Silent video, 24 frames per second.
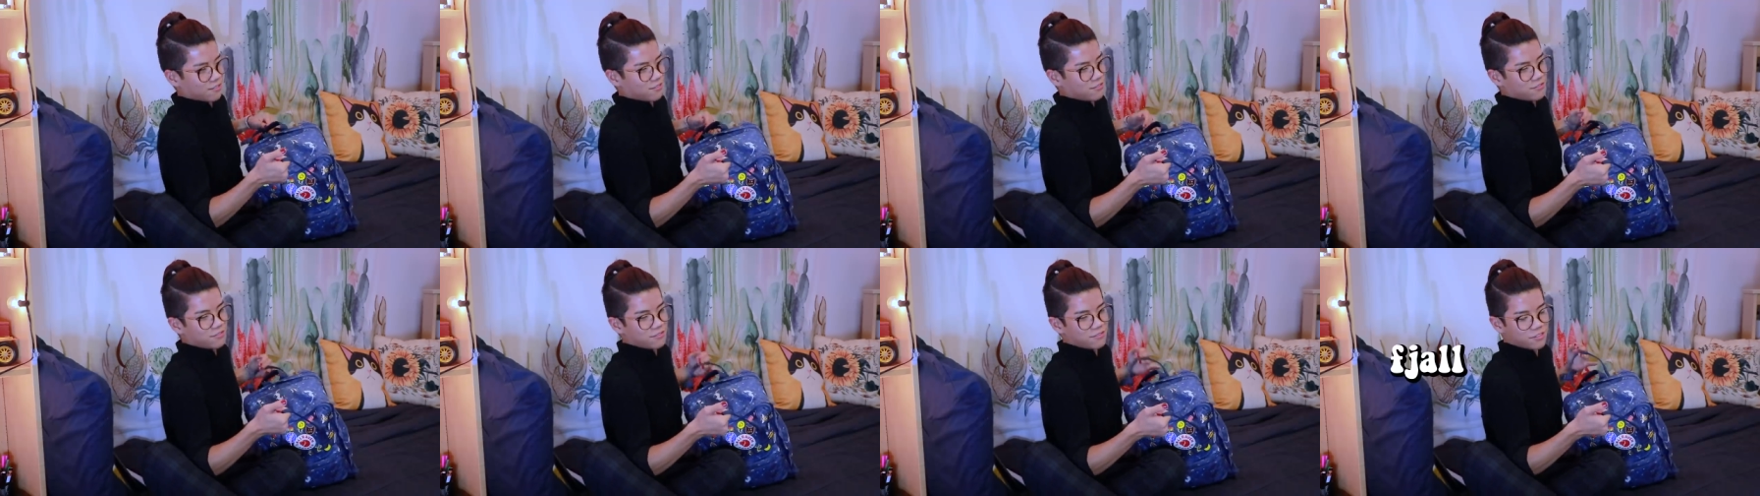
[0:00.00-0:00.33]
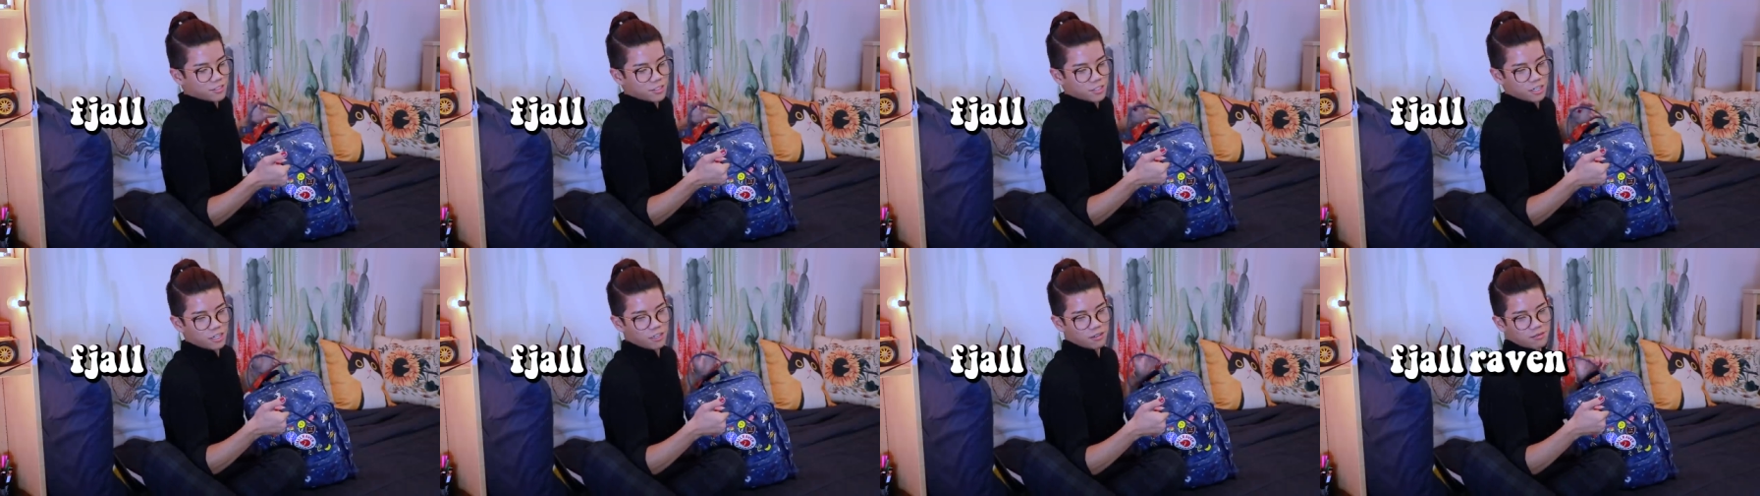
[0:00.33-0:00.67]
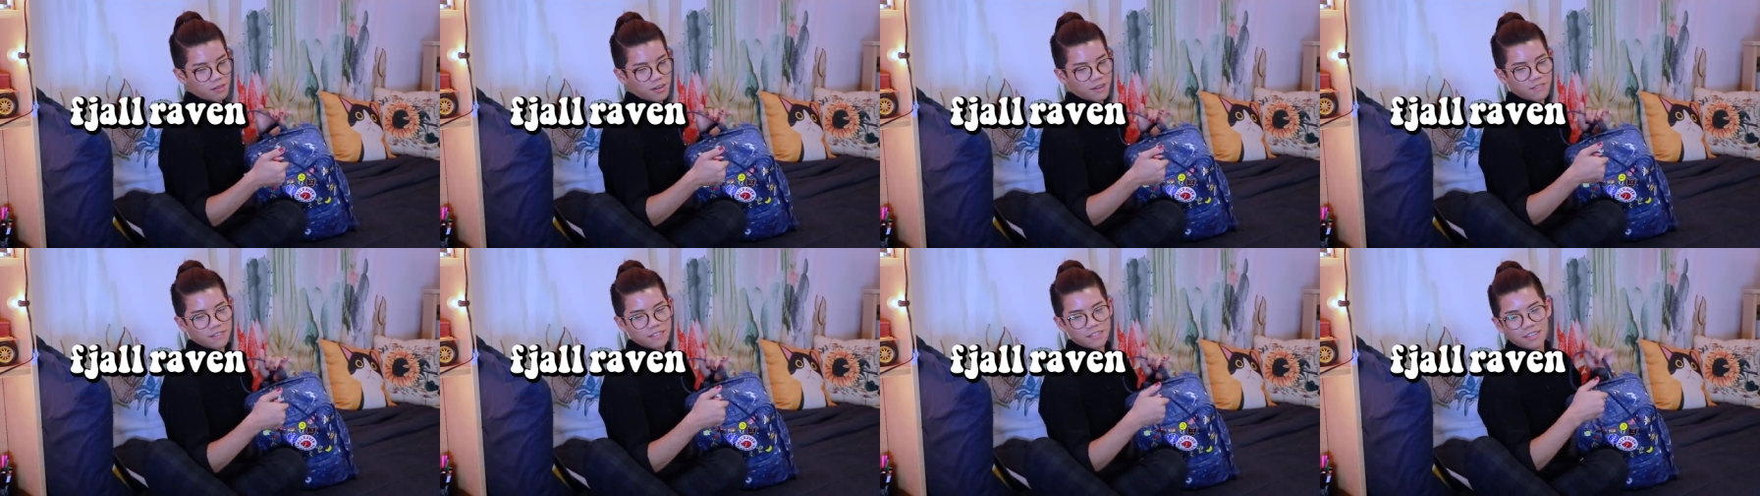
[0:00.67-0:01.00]
Fajal
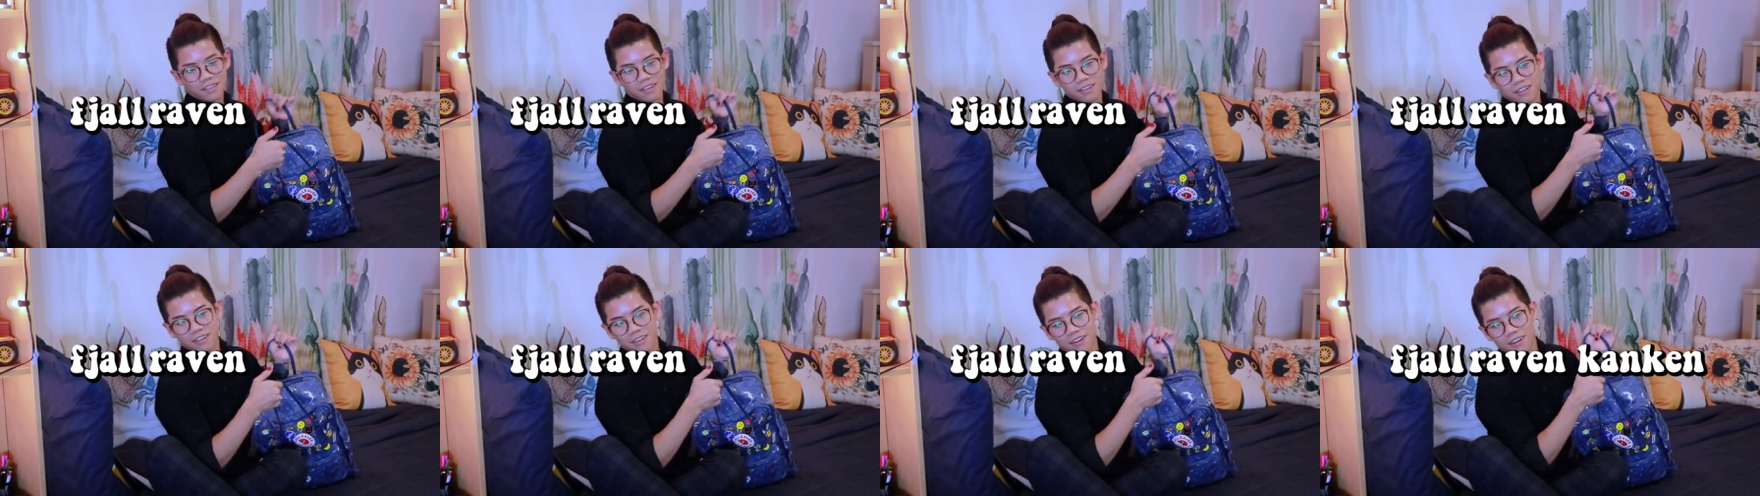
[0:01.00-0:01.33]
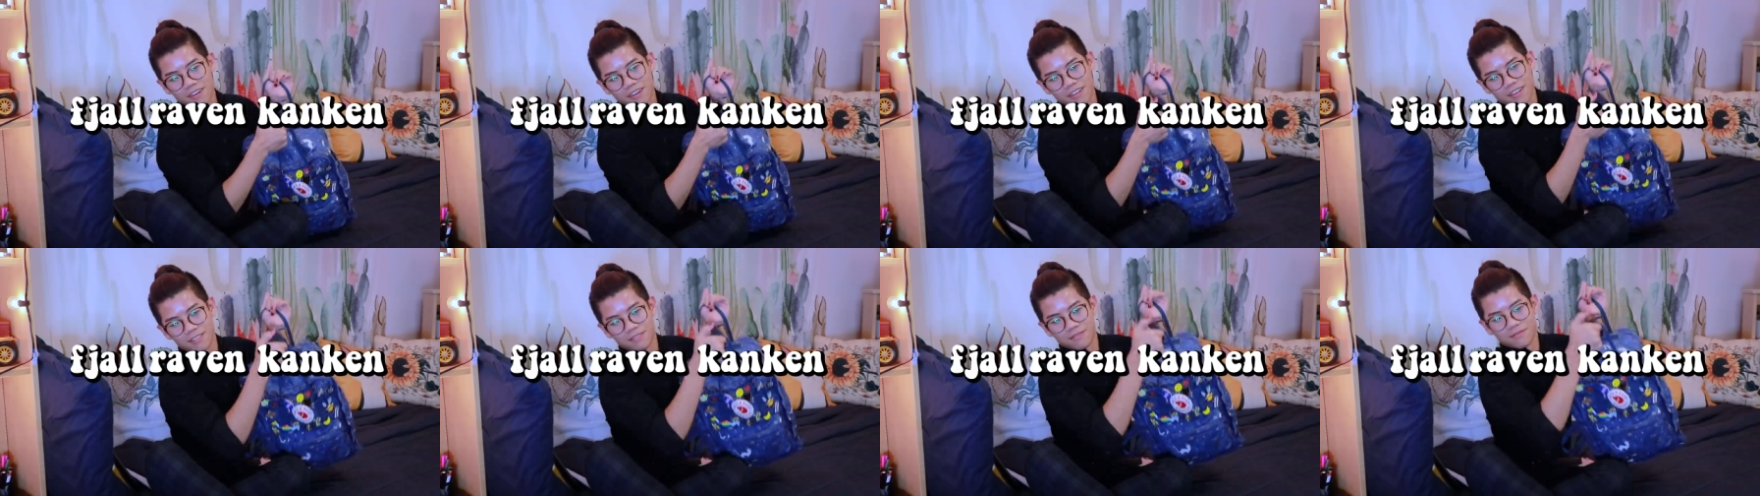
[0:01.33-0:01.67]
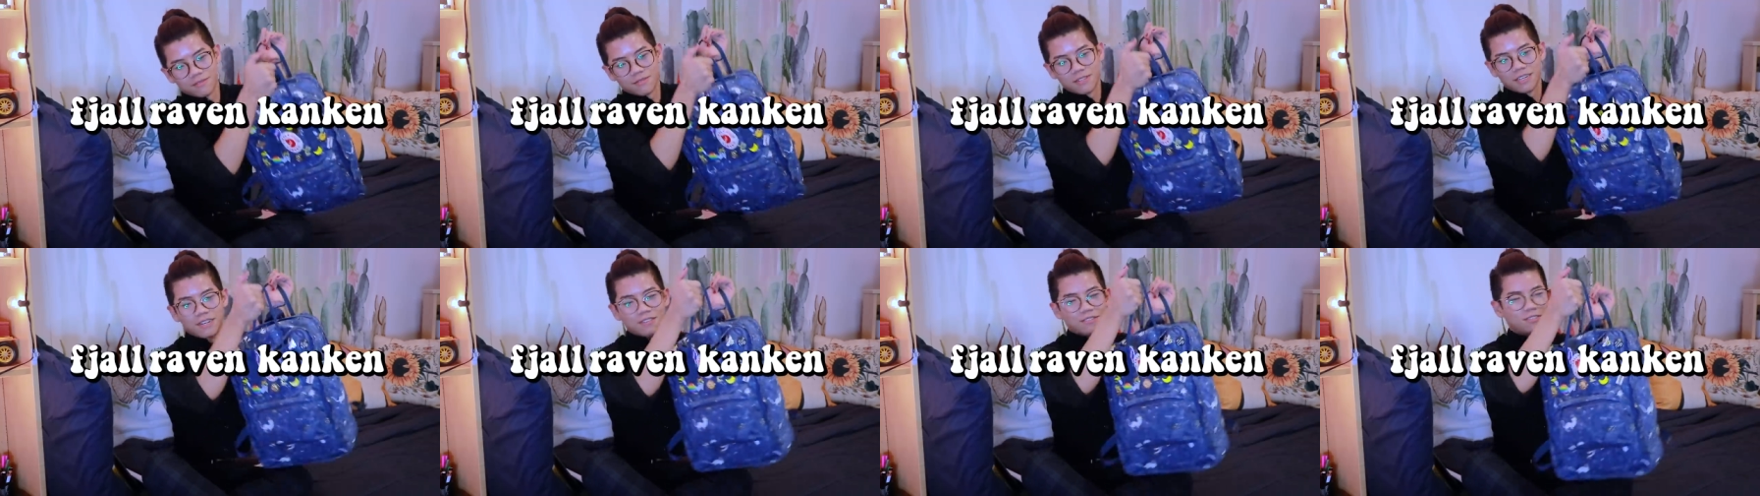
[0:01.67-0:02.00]
Robin Konkan,
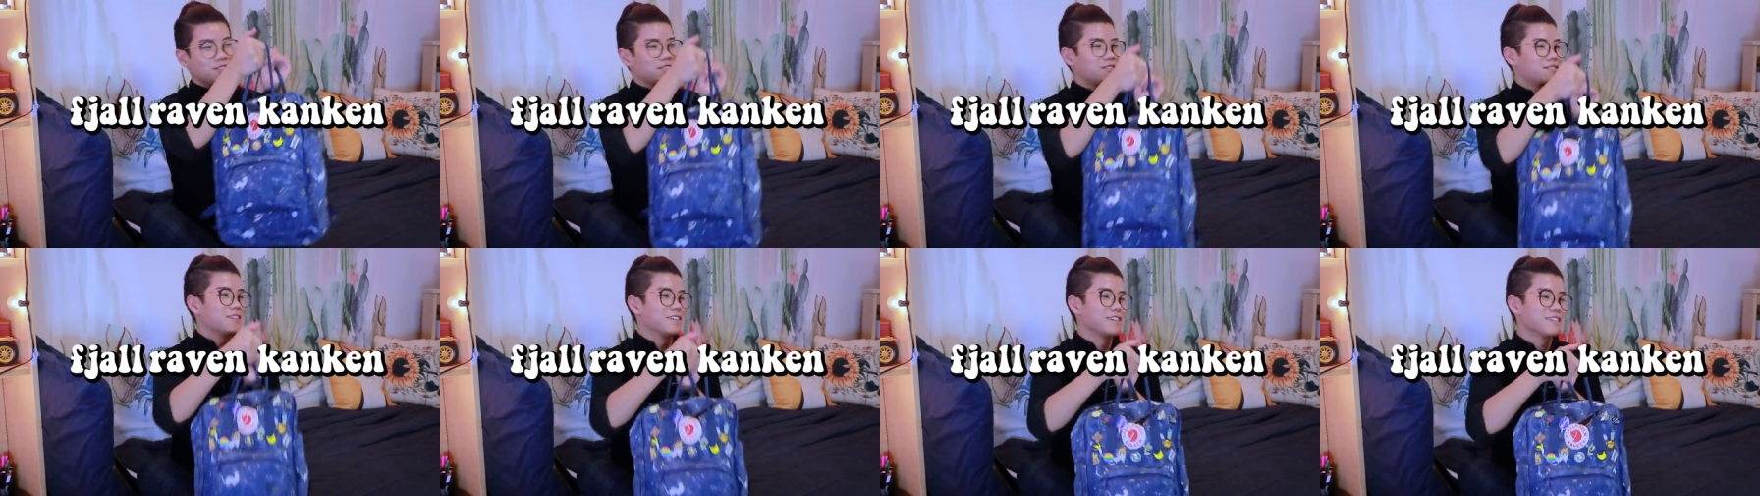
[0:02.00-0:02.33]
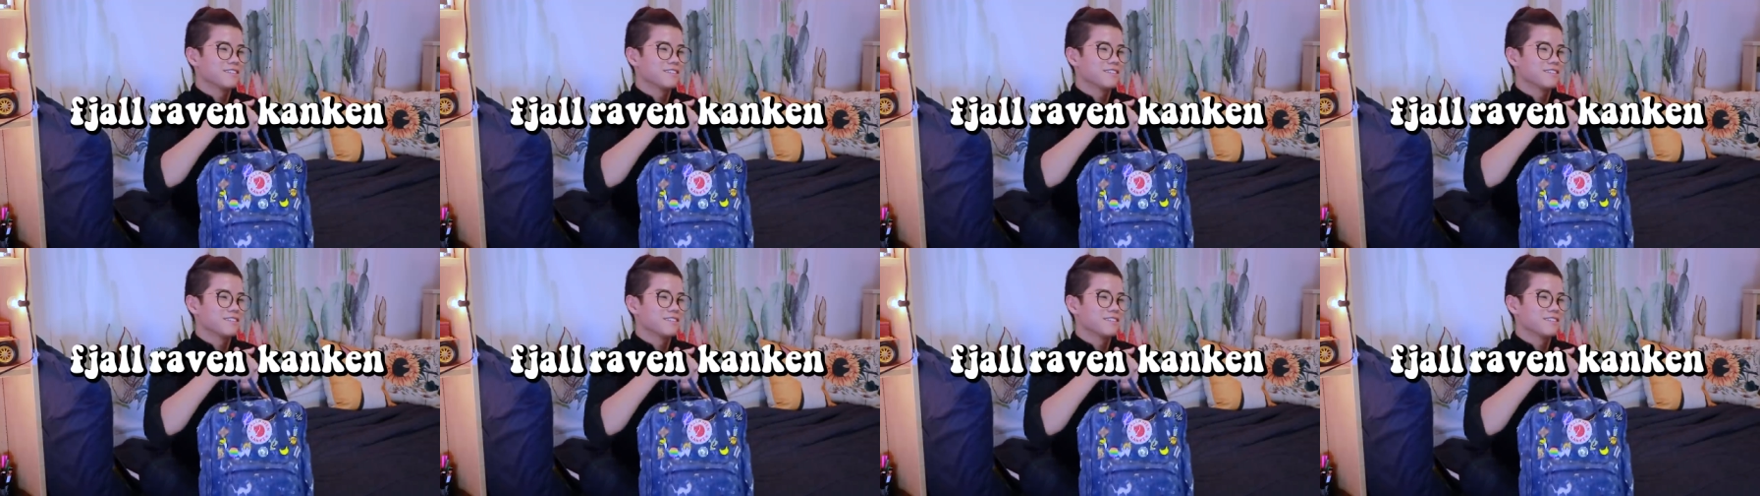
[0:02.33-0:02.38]
whatever the f.